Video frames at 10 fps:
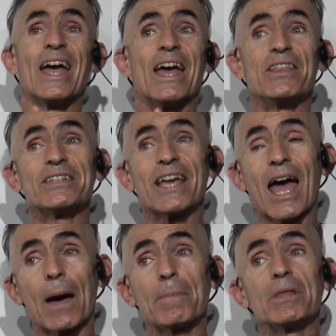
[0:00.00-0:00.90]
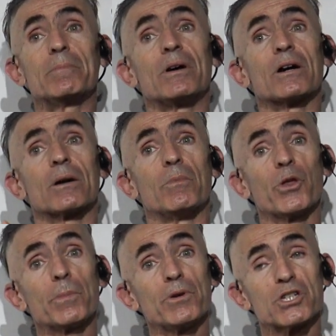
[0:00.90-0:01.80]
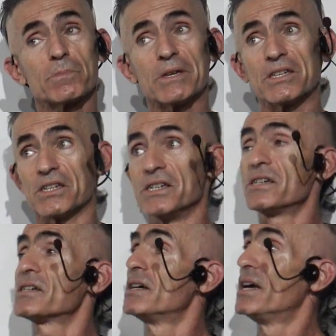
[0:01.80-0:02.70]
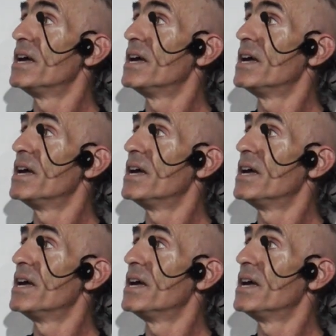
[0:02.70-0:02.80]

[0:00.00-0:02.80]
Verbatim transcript: and this happened among multiple species,